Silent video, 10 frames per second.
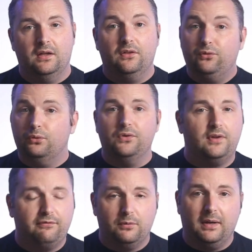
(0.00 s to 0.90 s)
the tools
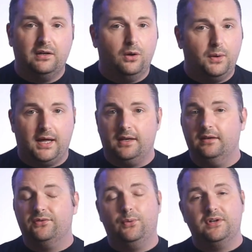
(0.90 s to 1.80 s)
offered by GoDaddy,
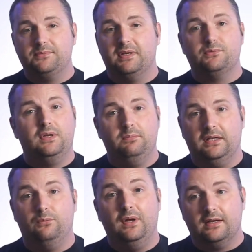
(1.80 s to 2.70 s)
Squarespace,
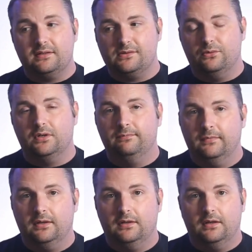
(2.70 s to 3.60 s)
Weebly, Wix, or,
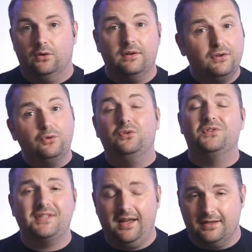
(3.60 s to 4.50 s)
or even Google
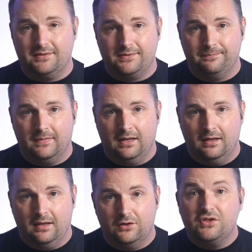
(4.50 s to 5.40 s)
Sites.
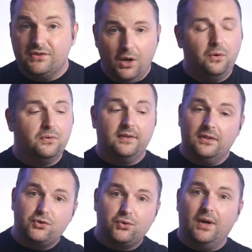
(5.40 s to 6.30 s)
Just know that
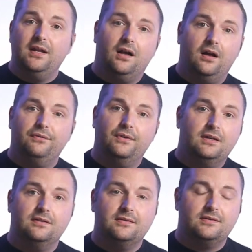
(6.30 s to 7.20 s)
the trade off
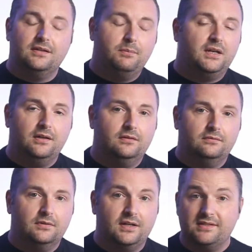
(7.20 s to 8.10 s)
is limited
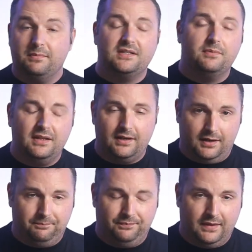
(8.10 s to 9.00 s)
customizability.